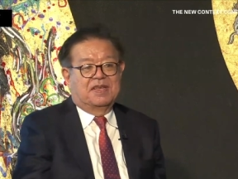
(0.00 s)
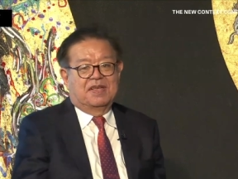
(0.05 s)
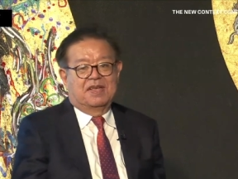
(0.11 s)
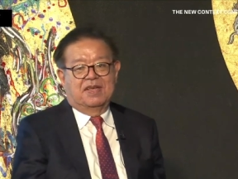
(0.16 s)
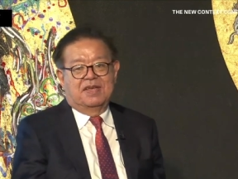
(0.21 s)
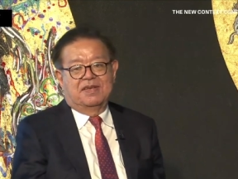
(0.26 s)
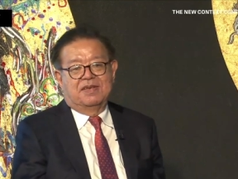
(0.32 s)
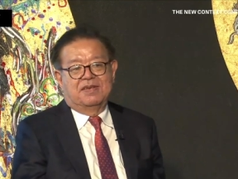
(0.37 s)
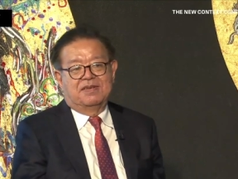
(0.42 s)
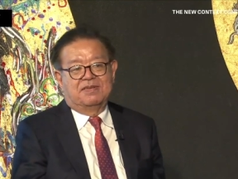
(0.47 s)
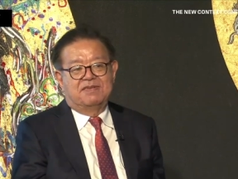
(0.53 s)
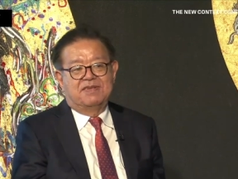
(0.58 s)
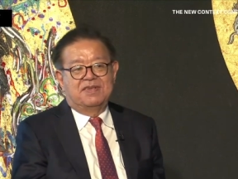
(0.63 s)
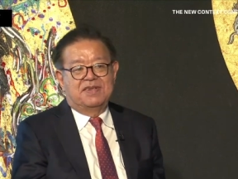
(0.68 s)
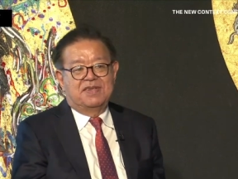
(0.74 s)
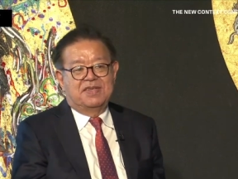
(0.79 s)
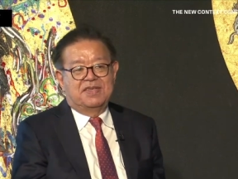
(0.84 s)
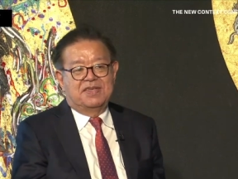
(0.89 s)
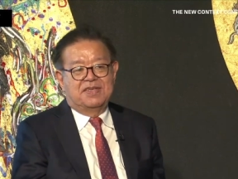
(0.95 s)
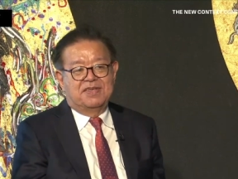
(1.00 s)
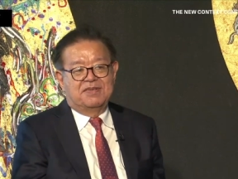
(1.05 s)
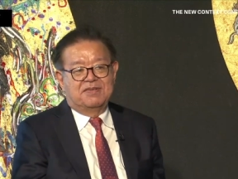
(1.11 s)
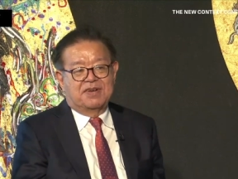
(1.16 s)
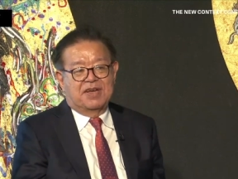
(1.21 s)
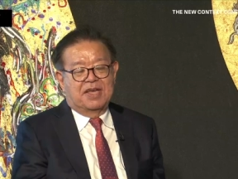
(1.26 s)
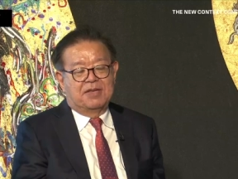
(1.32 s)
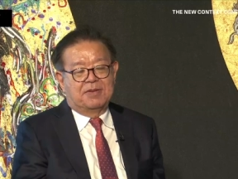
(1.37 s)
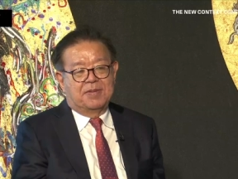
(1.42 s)
really
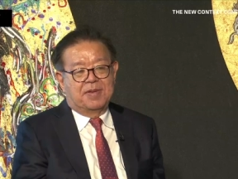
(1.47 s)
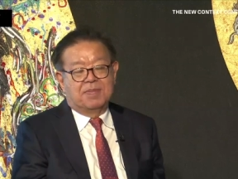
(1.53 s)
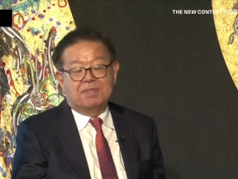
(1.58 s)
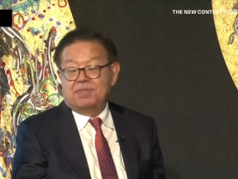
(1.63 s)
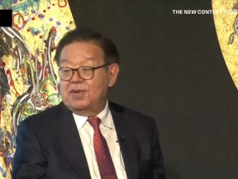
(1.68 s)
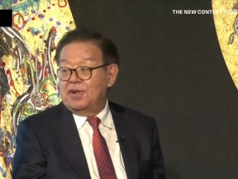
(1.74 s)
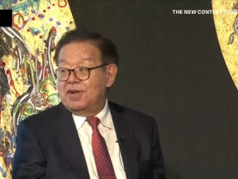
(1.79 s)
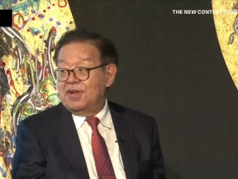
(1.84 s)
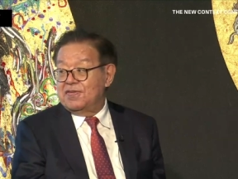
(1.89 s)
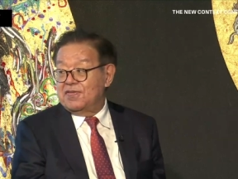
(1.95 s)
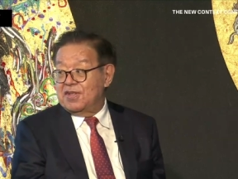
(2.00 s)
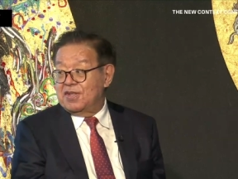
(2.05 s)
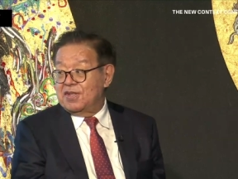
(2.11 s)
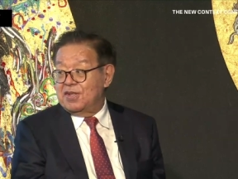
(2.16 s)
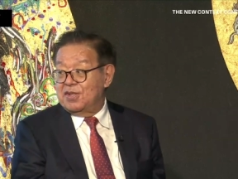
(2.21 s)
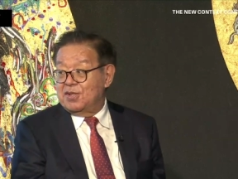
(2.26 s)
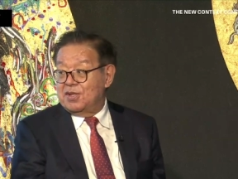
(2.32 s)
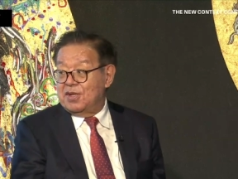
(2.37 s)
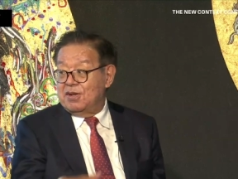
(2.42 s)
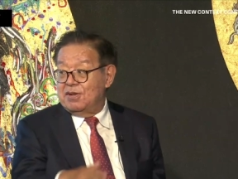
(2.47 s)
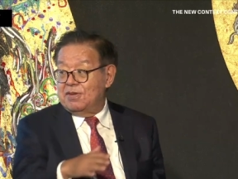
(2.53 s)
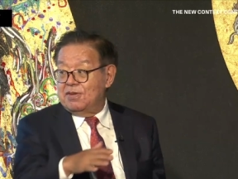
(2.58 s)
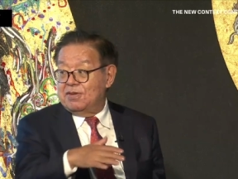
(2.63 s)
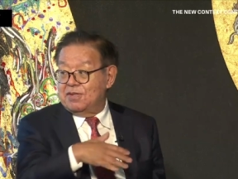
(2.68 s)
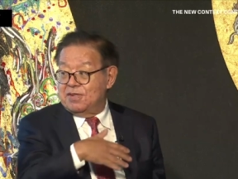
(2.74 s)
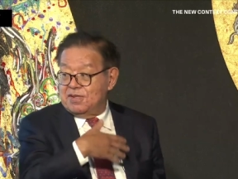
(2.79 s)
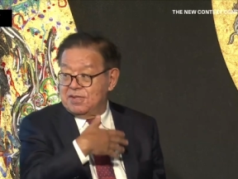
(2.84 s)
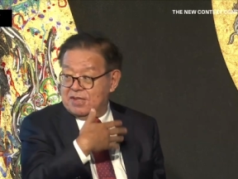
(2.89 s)
employing the digital
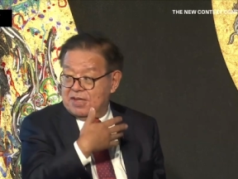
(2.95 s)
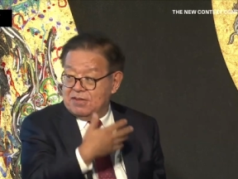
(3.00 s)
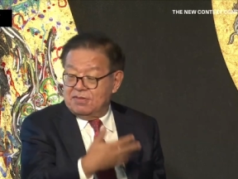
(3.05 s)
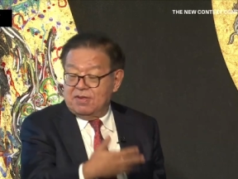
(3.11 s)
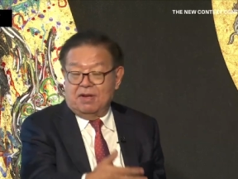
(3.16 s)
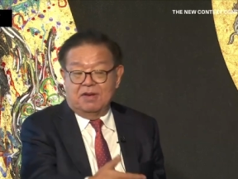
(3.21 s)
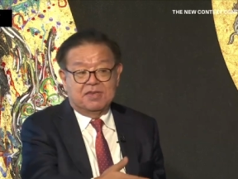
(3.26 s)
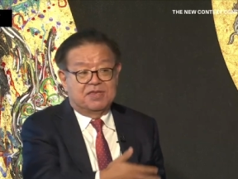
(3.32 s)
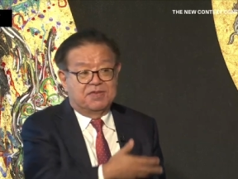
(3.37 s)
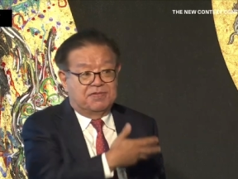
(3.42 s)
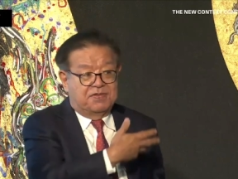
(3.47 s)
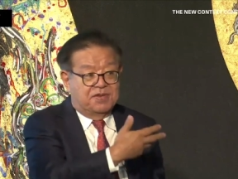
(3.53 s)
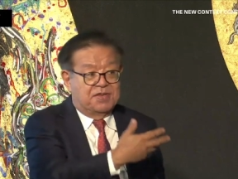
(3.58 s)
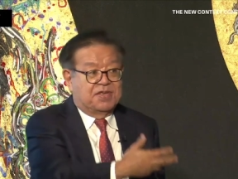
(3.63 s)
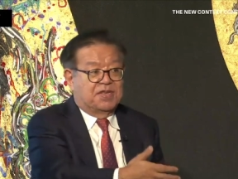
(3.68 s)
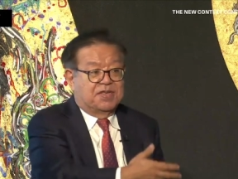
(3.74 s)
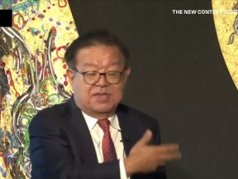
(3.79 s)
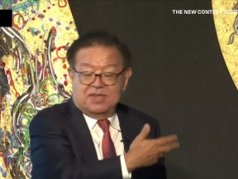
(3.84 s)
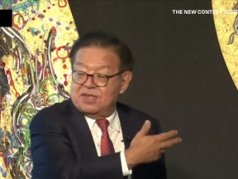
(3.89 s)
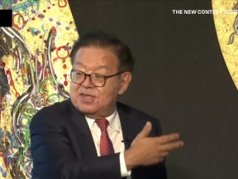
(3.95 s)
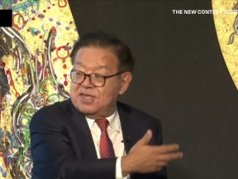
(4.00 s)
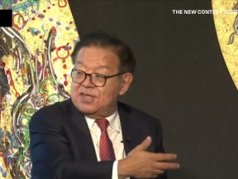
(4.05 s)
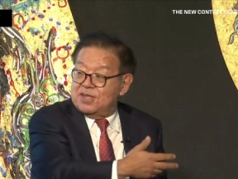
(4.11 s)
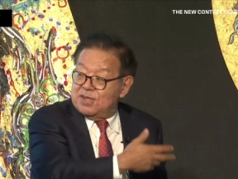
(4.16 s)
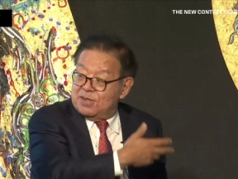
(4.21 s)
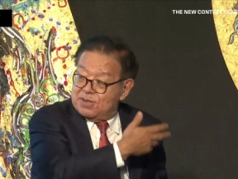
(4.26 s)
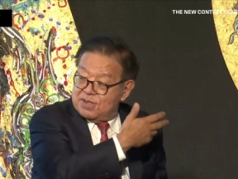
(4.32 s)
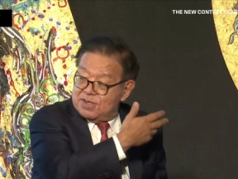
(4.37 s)
technology for the
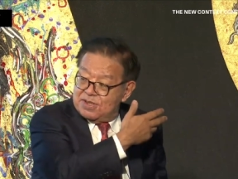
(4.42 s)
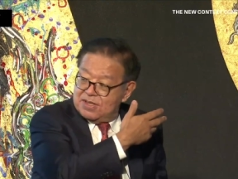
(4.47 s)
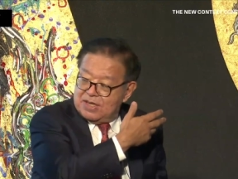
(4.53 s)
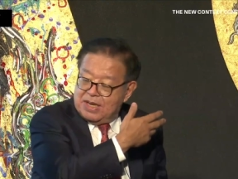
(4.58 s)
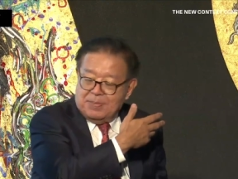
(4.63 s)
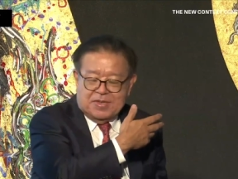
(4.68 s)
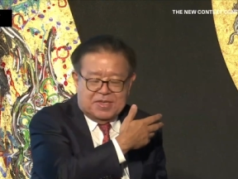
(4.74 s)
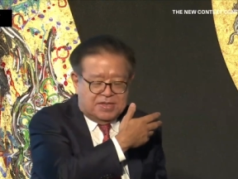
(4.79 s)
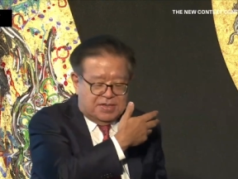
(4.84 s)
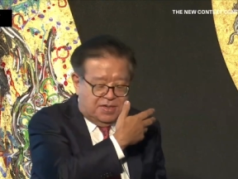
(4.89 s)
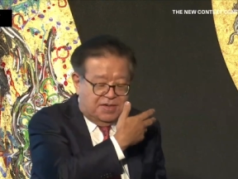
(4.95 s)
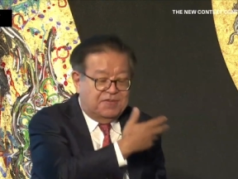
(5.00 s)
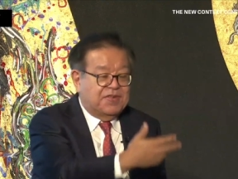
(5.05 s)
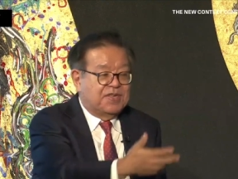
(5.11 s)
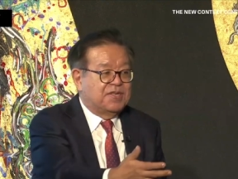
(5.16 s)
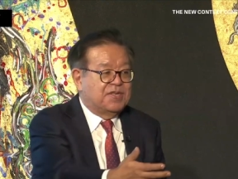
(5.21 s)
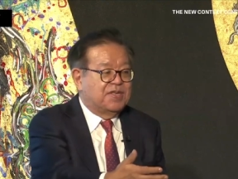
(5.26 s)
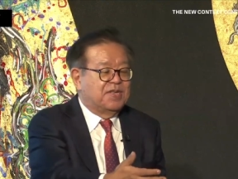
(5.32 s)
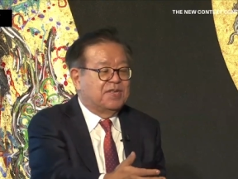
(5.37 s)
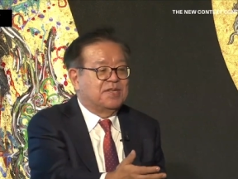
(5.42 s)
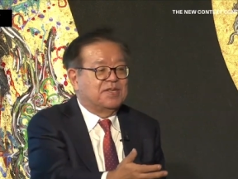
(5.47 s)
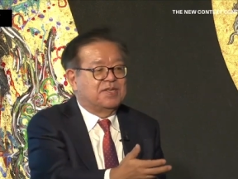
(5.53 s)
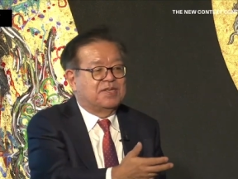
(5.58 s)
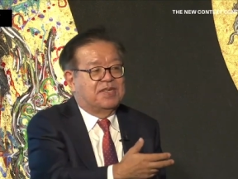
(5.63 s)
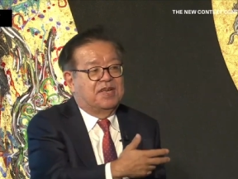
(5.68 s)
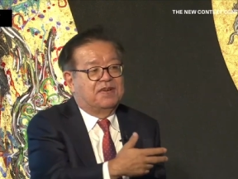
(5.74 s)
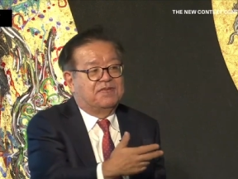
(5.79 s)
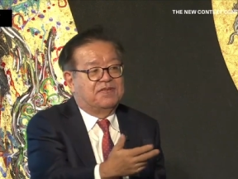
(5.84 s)
digital
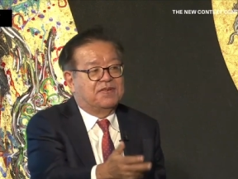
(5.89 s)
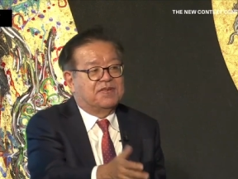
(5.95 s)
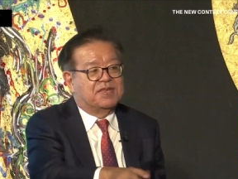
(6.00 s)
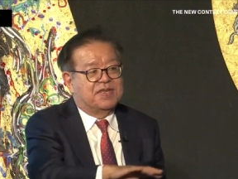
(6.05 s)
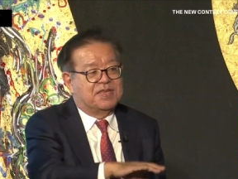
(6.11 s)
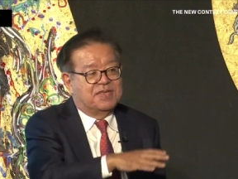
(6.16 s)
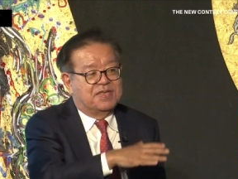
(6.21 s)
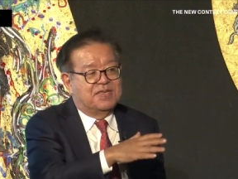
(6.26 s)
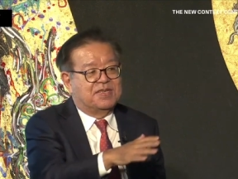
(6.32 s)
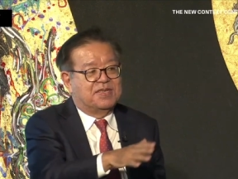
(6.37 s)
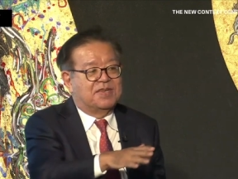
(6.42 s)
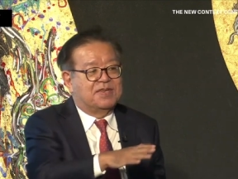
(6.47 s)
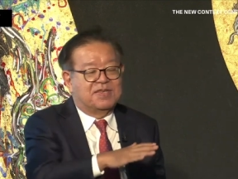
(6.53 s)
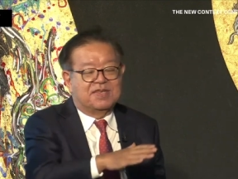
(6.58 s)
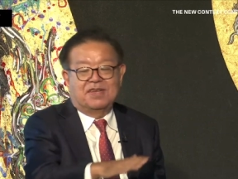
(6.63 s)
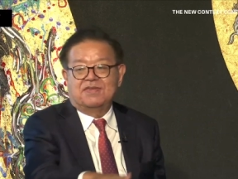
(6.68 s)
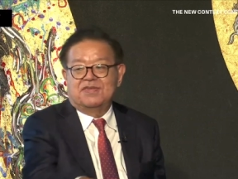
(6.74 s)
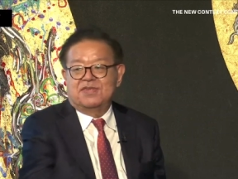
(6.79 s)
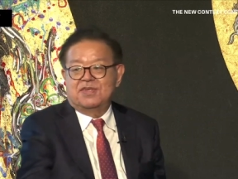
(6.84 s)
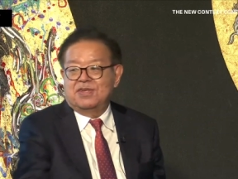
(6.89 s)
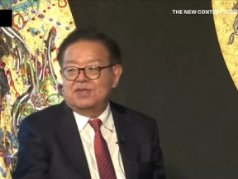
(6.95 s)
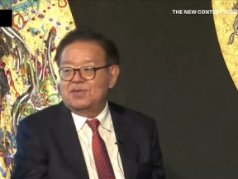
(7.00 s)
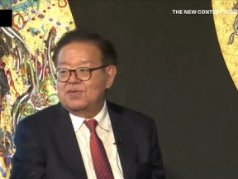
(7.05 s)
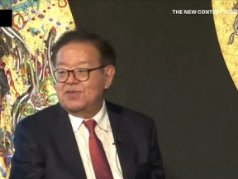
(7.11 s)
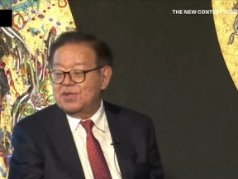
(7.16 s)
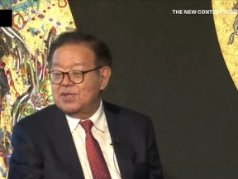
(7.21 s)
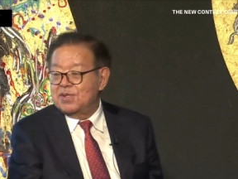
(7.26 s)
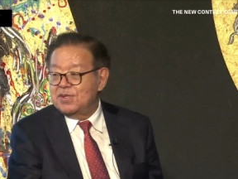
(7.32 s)
services. Therefore, the digital services